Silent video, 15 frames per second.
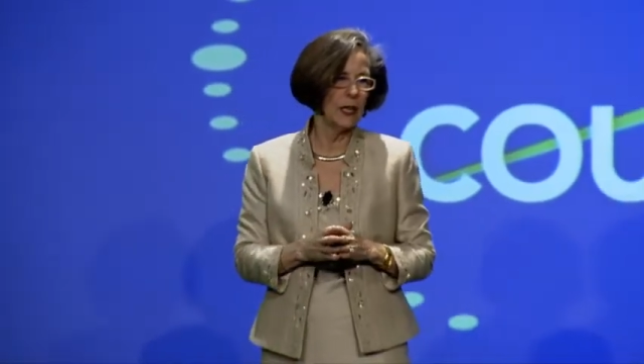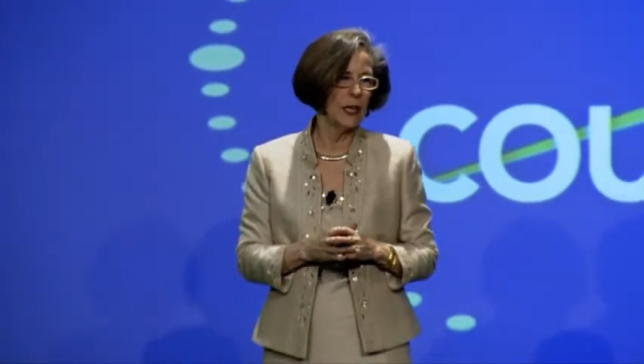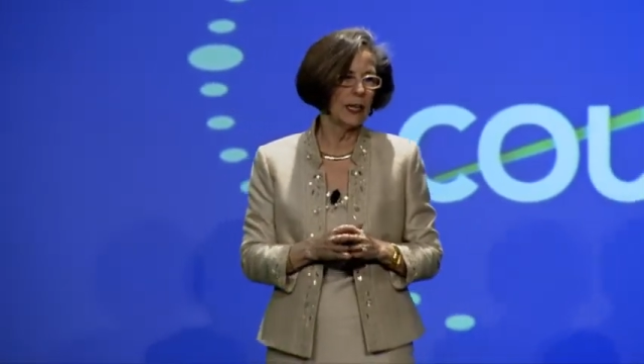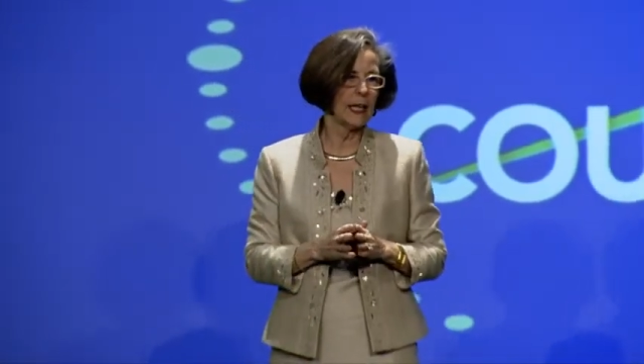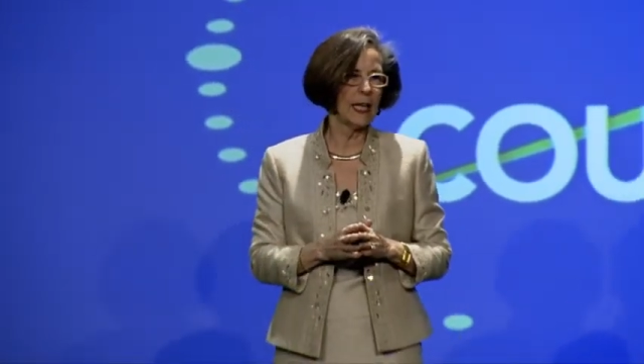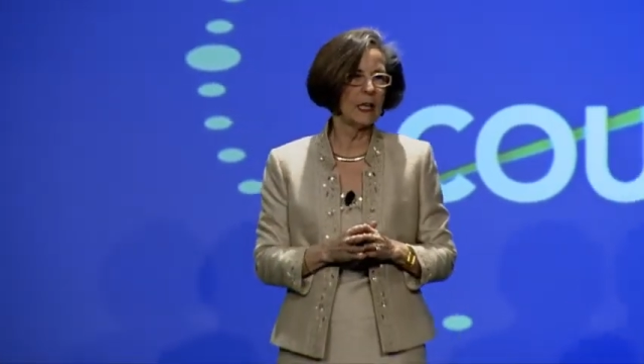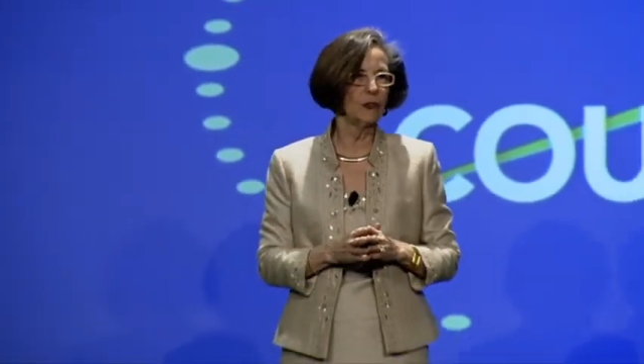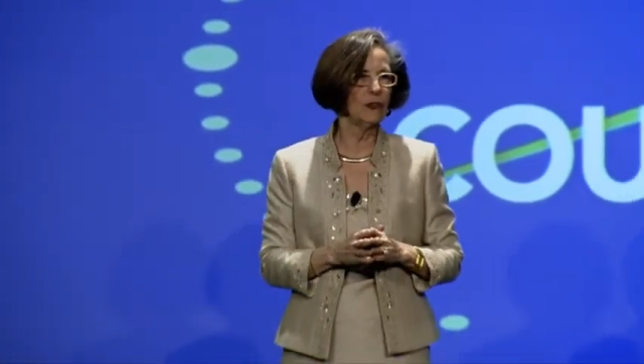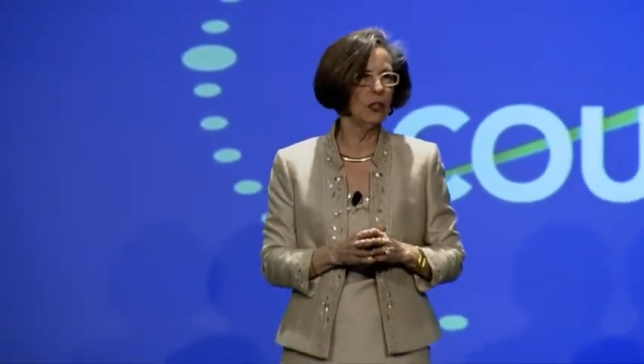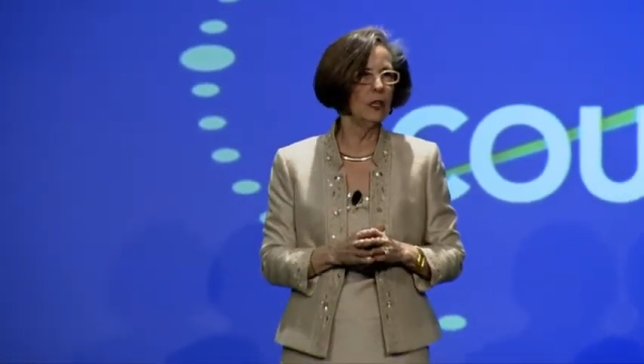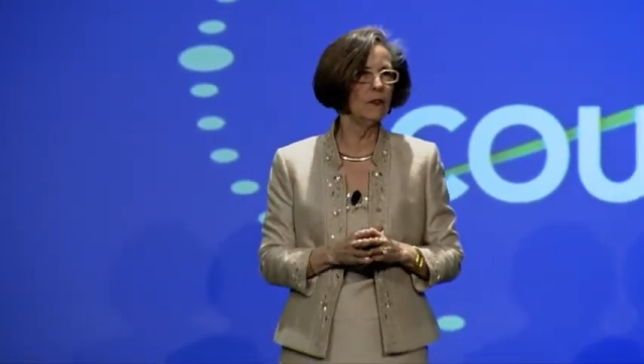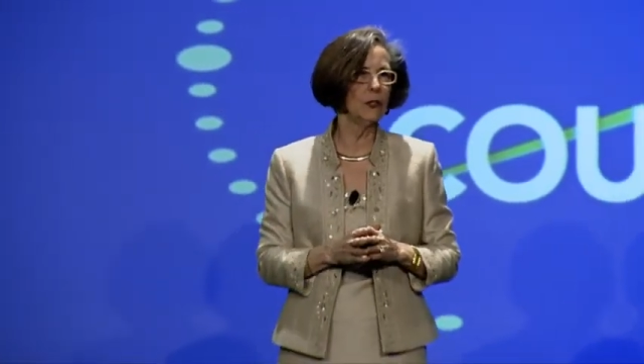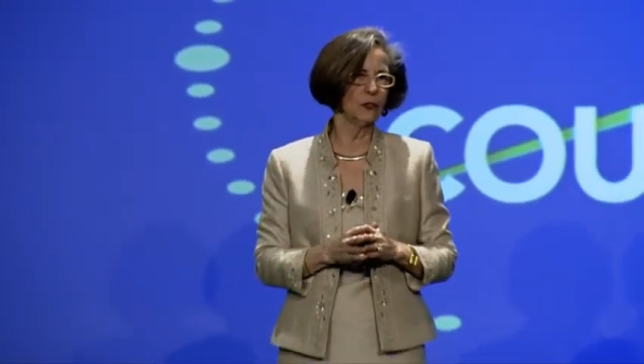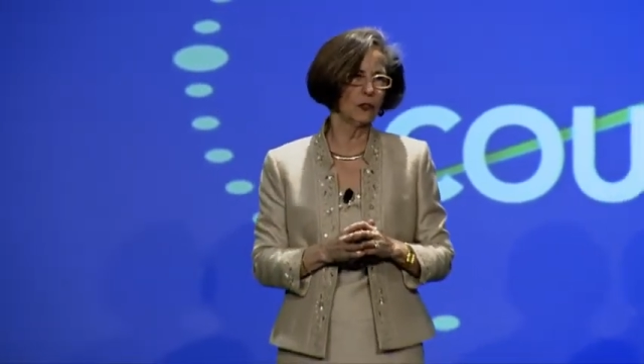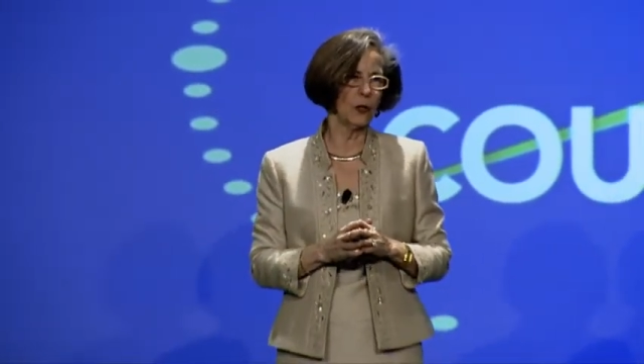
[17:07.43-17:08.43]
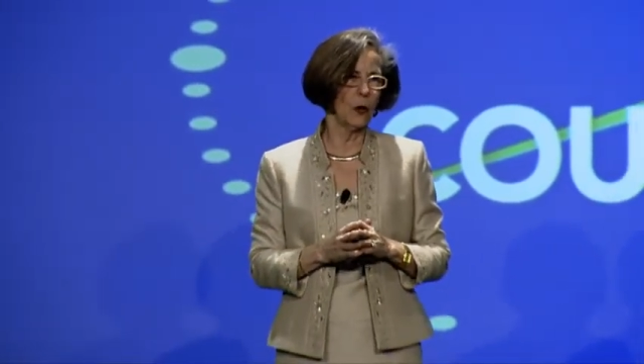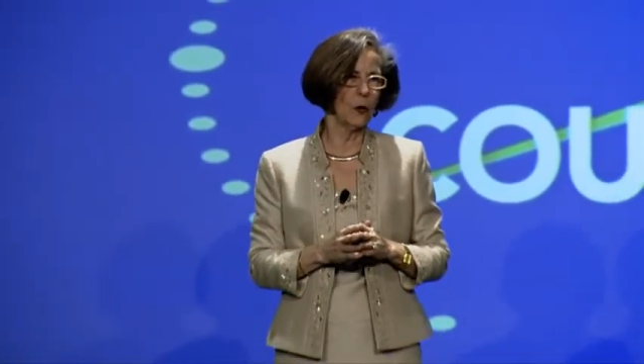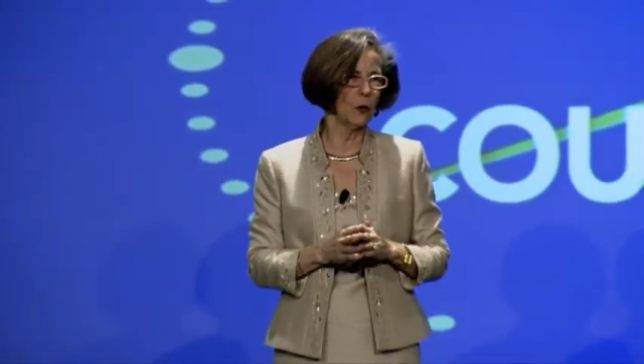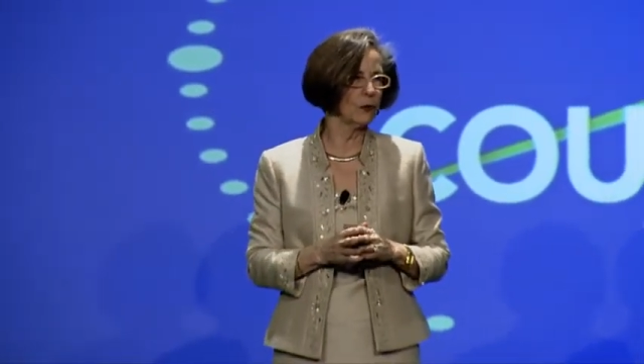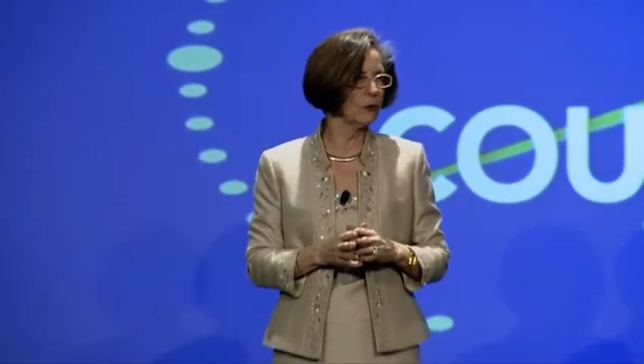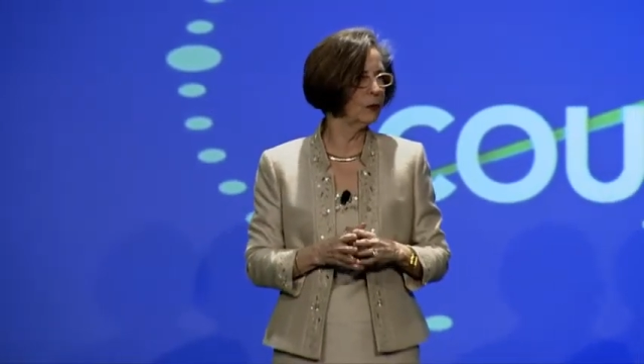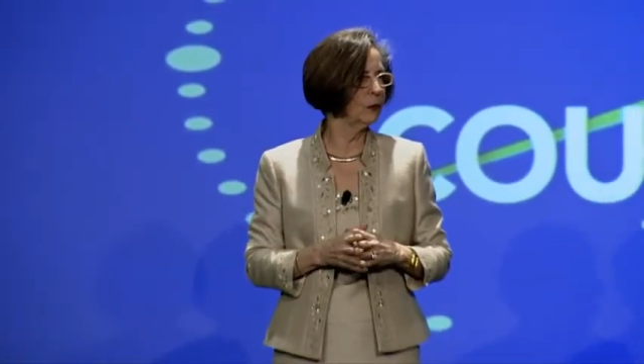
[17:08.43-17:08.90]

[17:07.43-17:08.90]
can achieve its goals through